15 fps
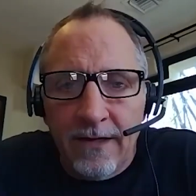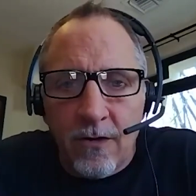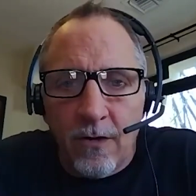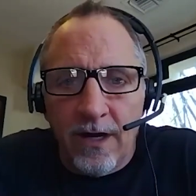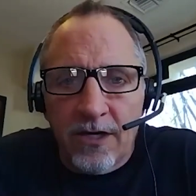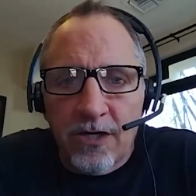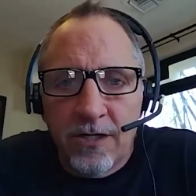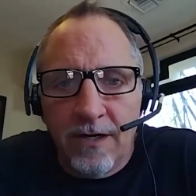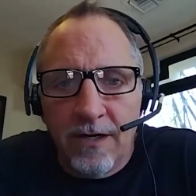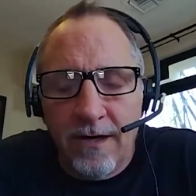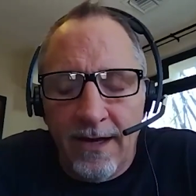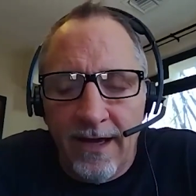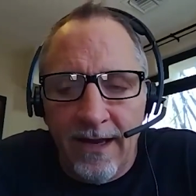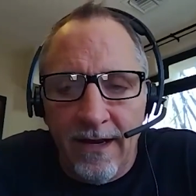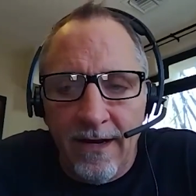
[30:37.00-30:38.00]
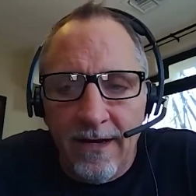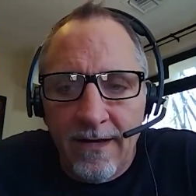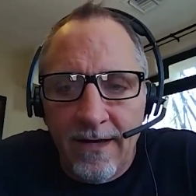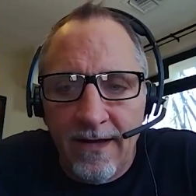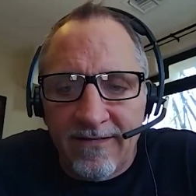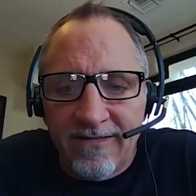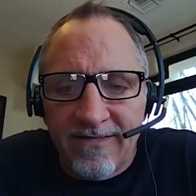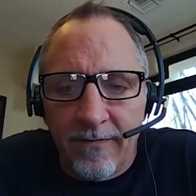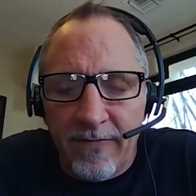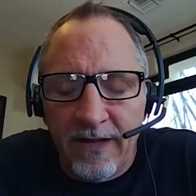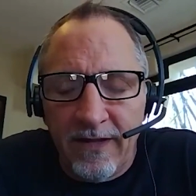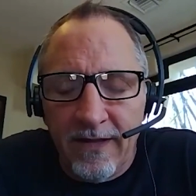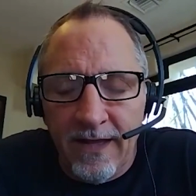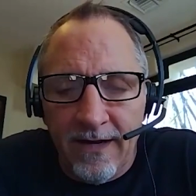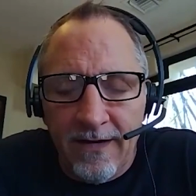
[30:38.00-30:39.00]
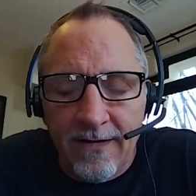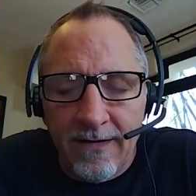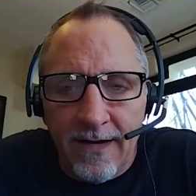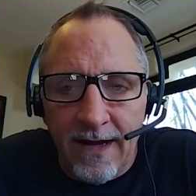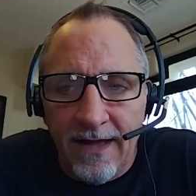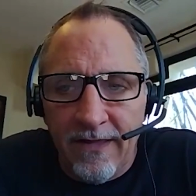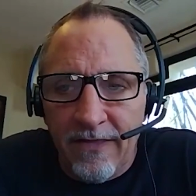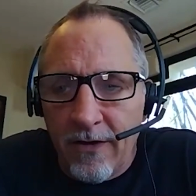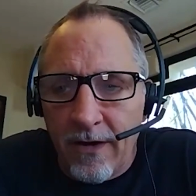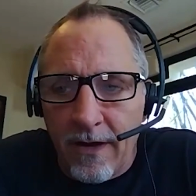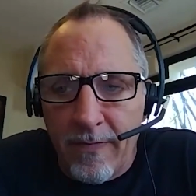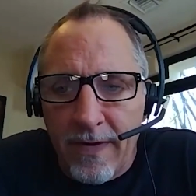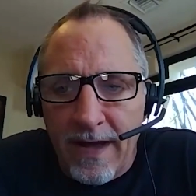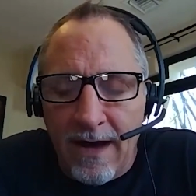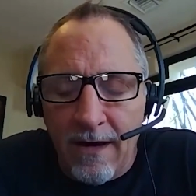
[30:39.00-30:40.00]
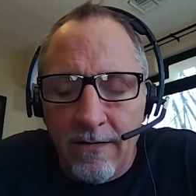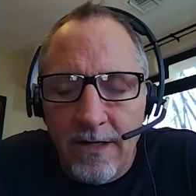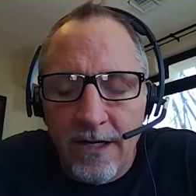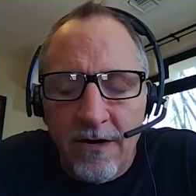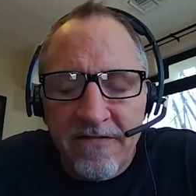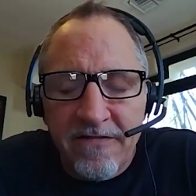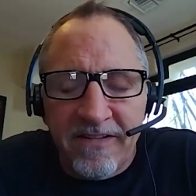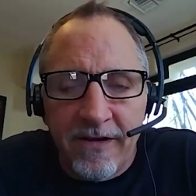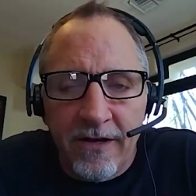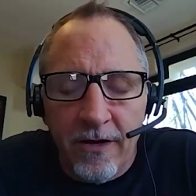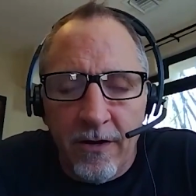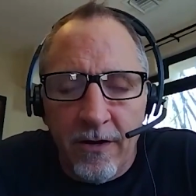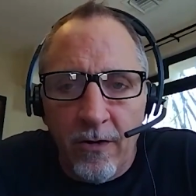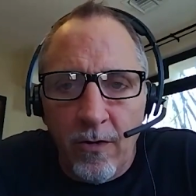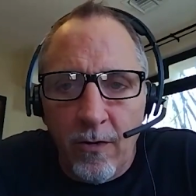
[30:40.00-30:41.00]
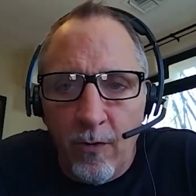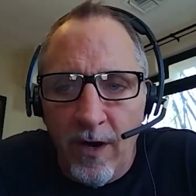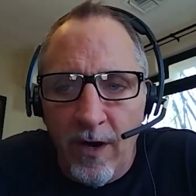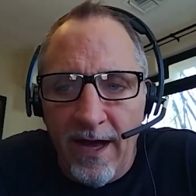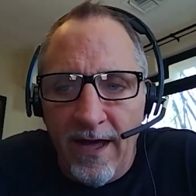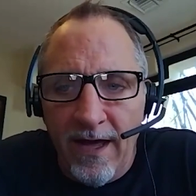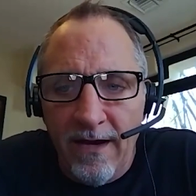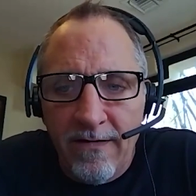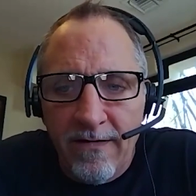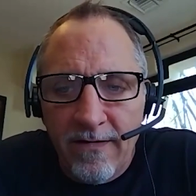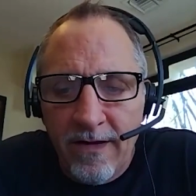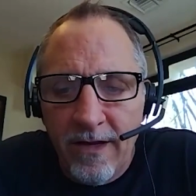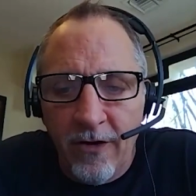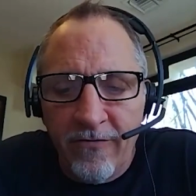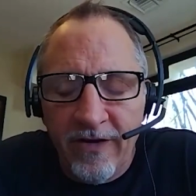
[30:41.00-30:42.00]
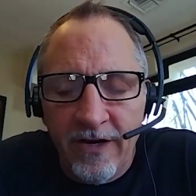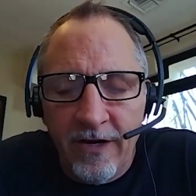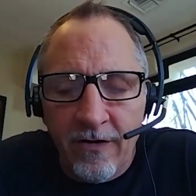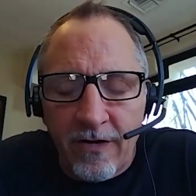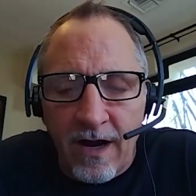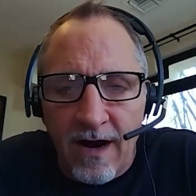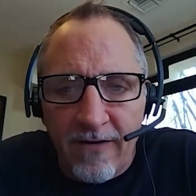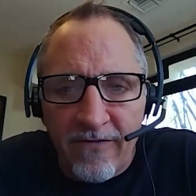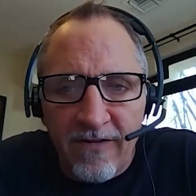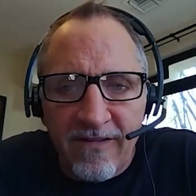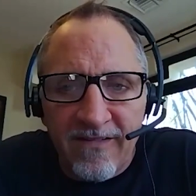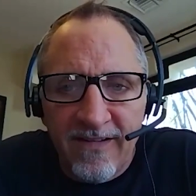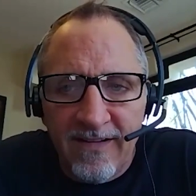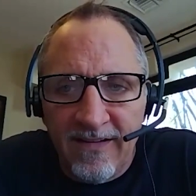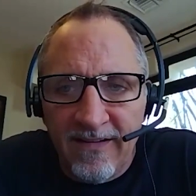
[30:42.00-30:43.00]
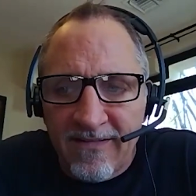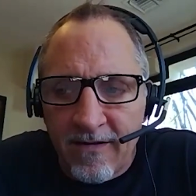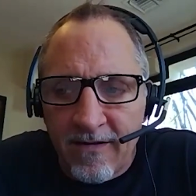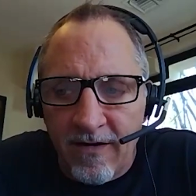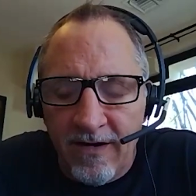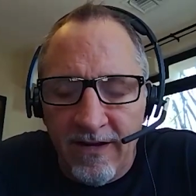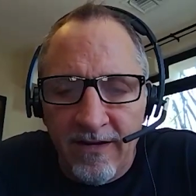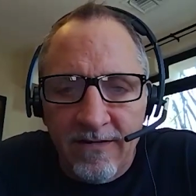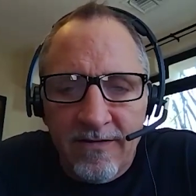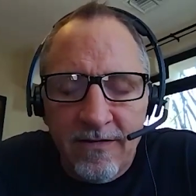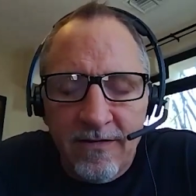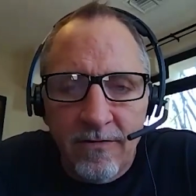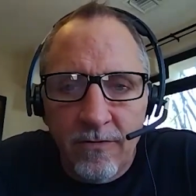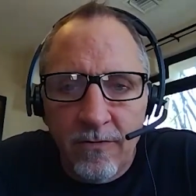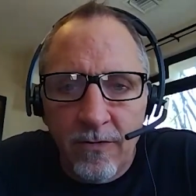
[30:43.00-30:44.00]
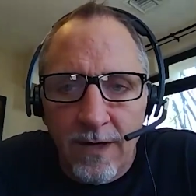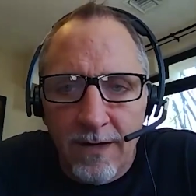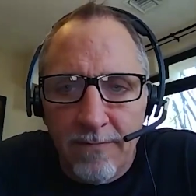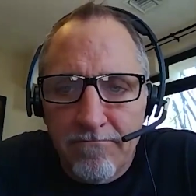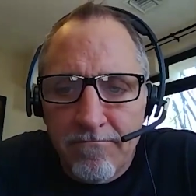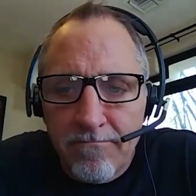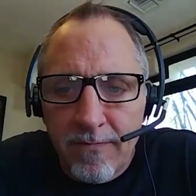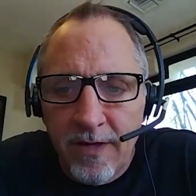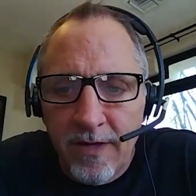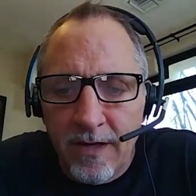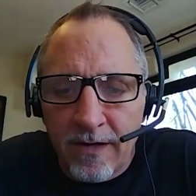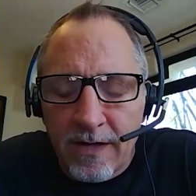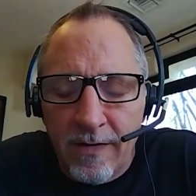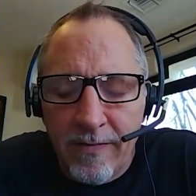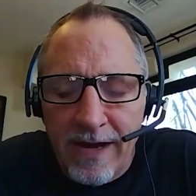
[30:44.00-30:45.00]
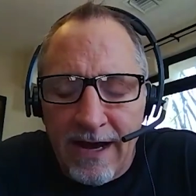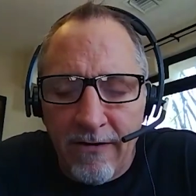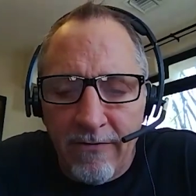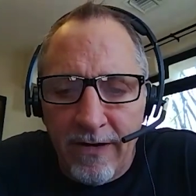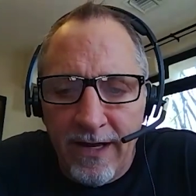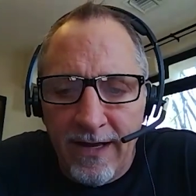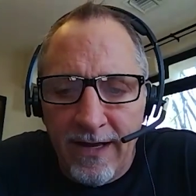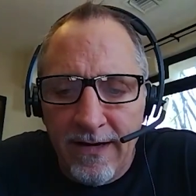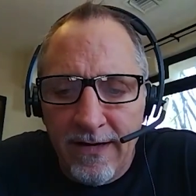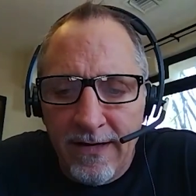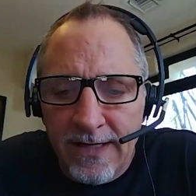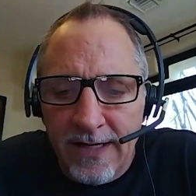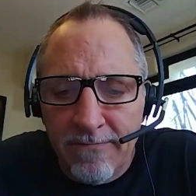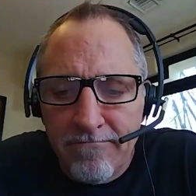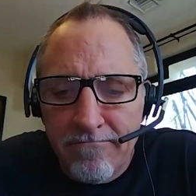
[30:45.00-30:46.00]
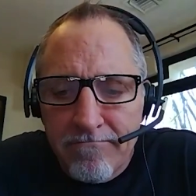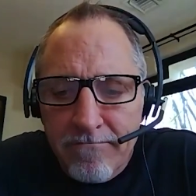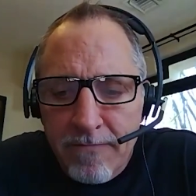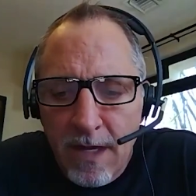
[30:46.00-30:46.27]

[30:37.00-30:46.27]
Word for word: question, and it's something that I had thought about years ago when you know video conferencing started to um, you know come out and. Um,